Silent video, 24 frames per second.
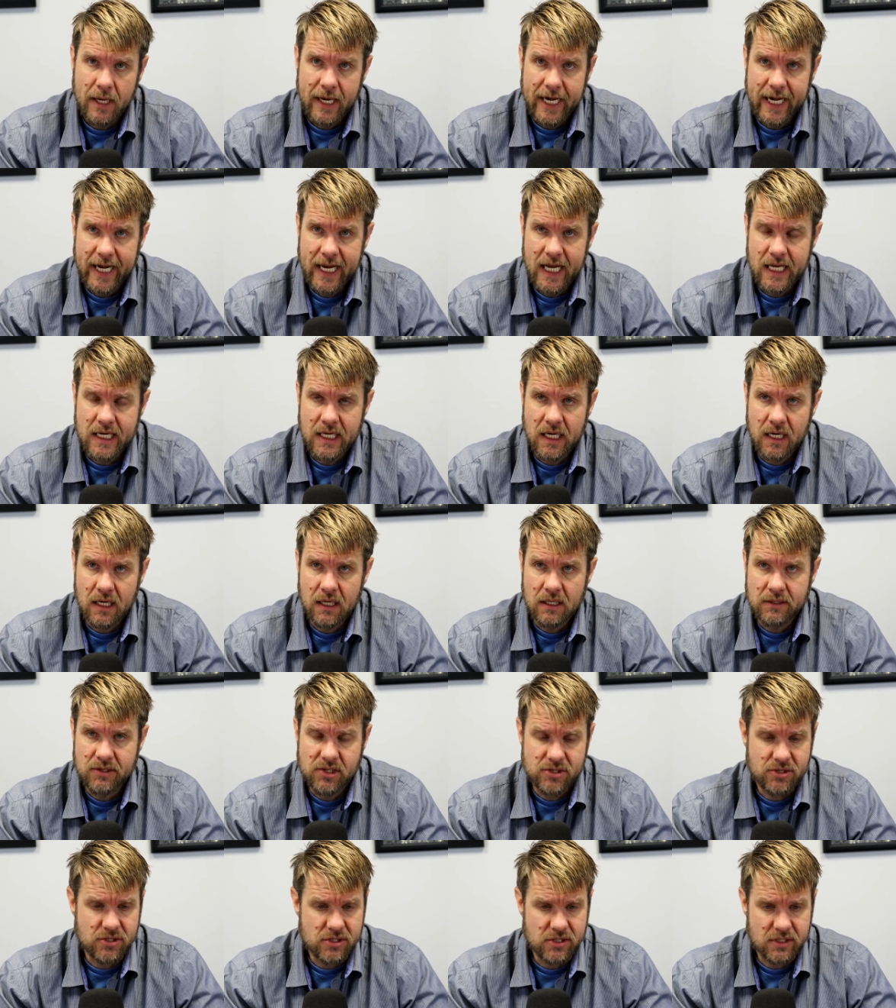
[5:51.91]
And
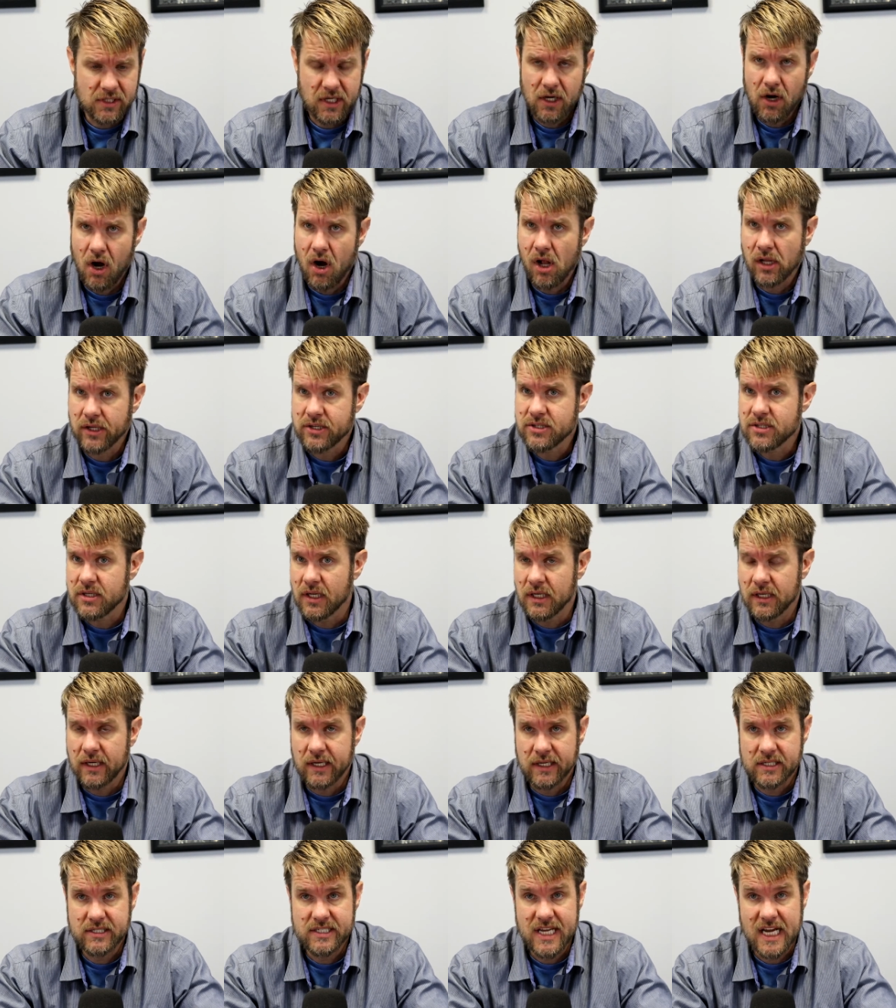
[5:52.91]
this isn't
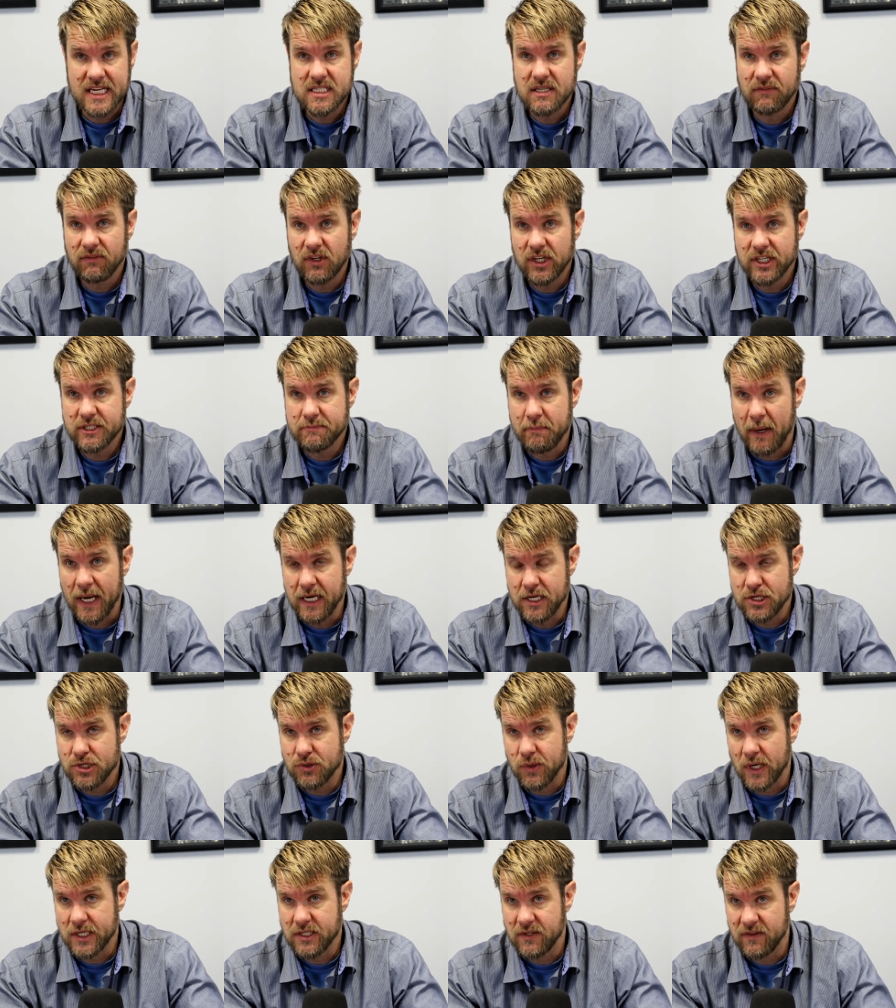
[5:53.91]
an extensive list by any
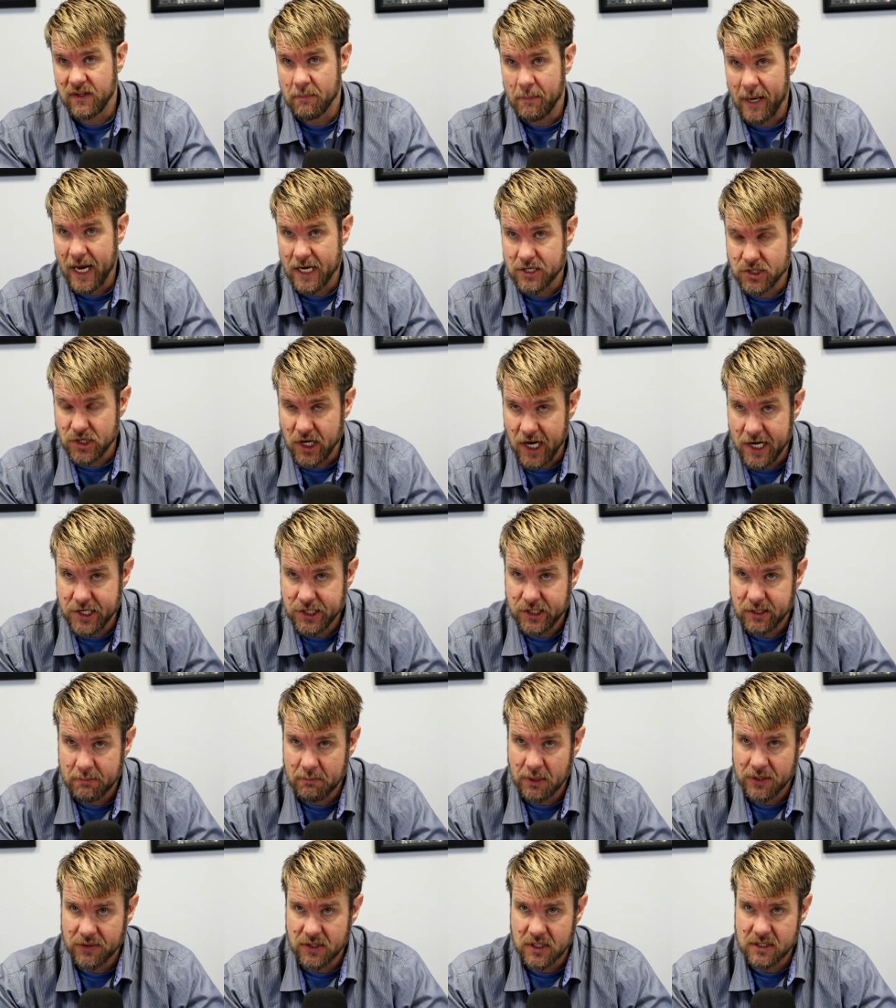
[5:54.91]
stretch of the
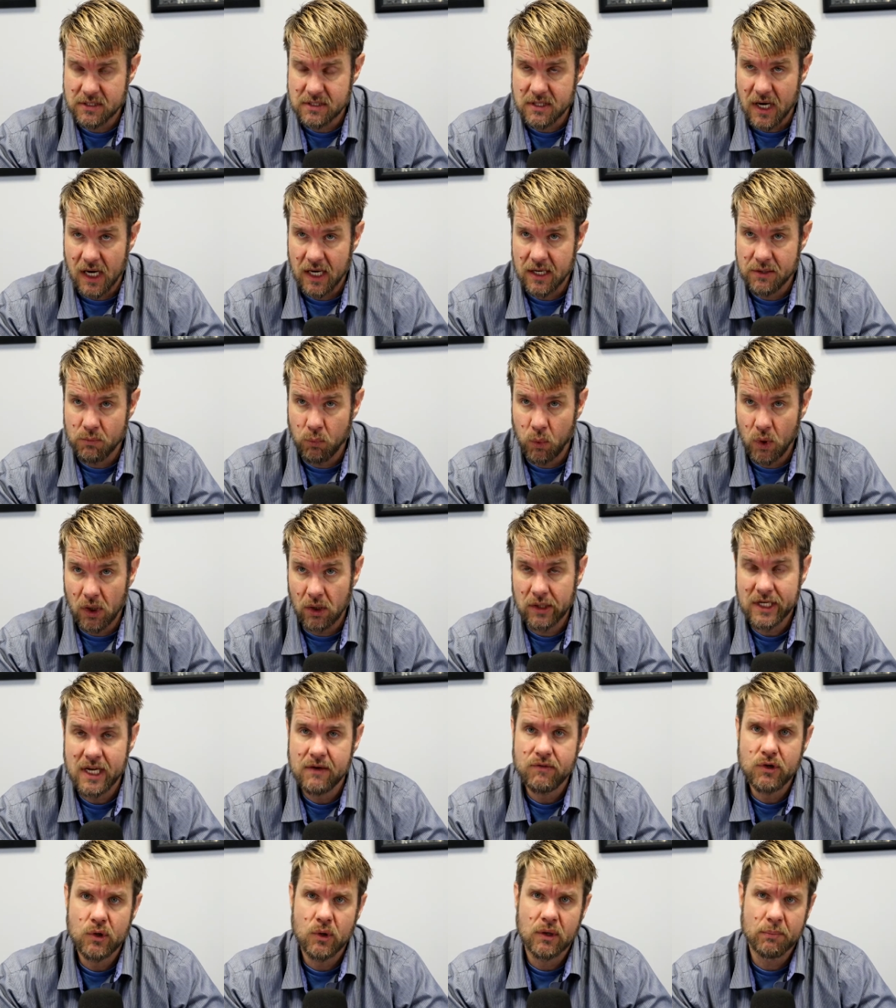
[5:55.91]
imagination, but this will
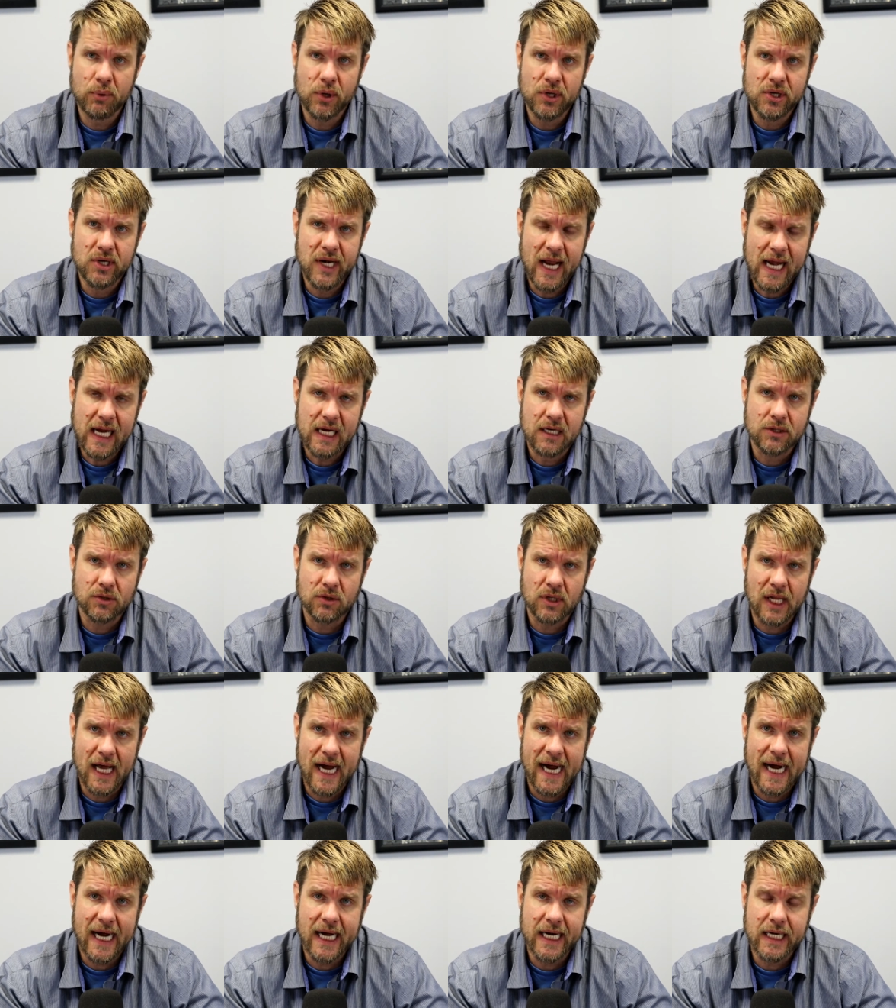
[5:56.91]
give you a pretty good handle
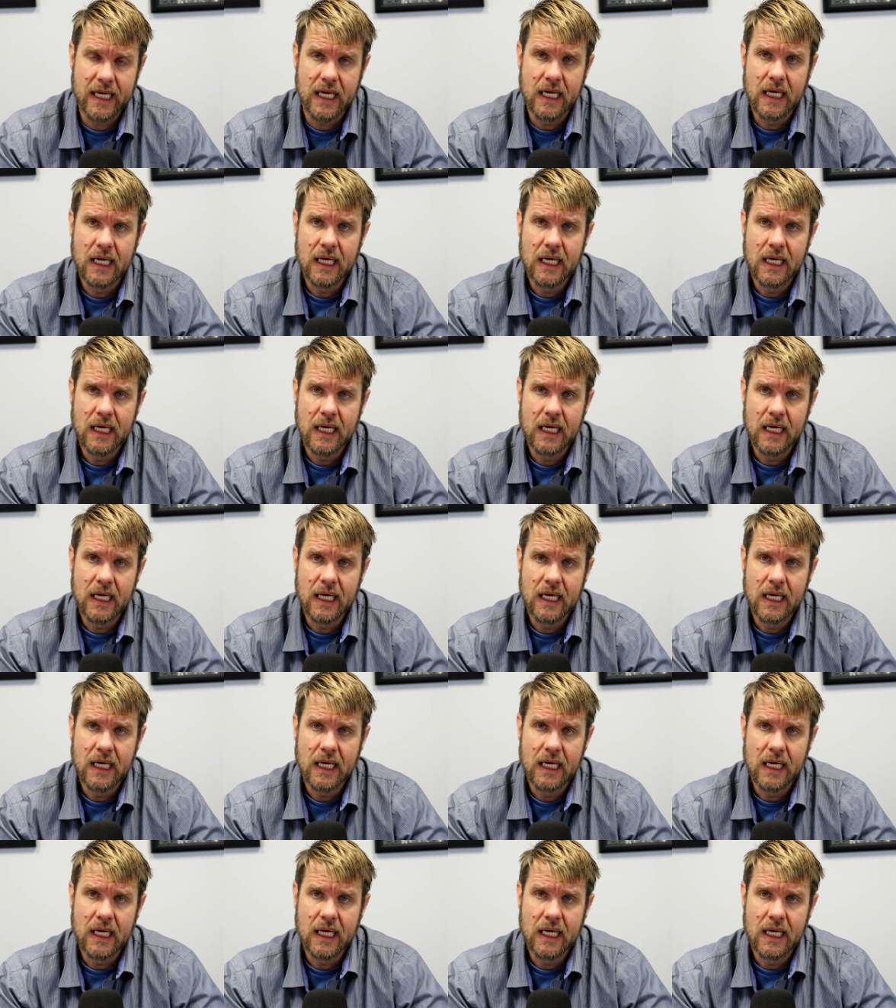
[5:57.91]
on